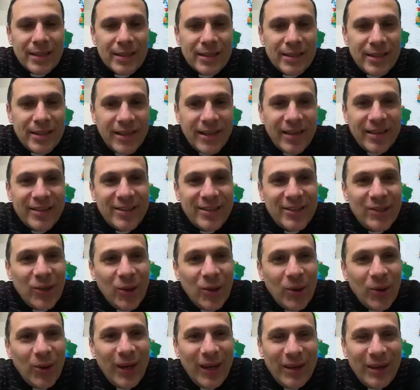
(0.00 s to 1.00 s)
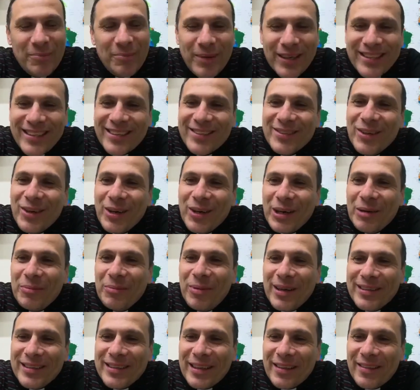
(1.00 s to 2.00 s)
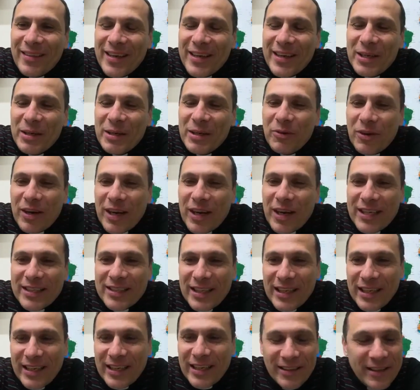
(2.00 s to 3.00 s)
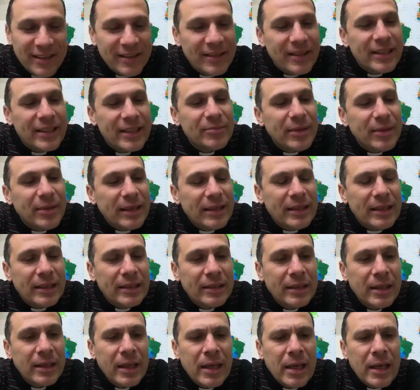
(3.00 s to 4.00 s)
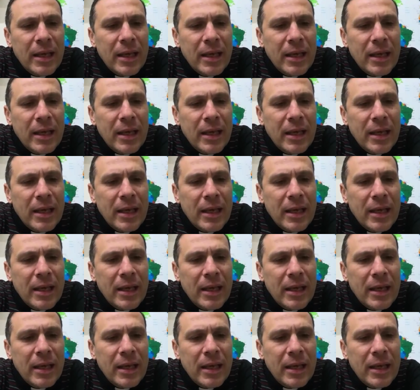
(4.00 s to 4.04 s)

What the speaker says: 6 years, so I better talk about it. Thank you for asking. I didn't expect it.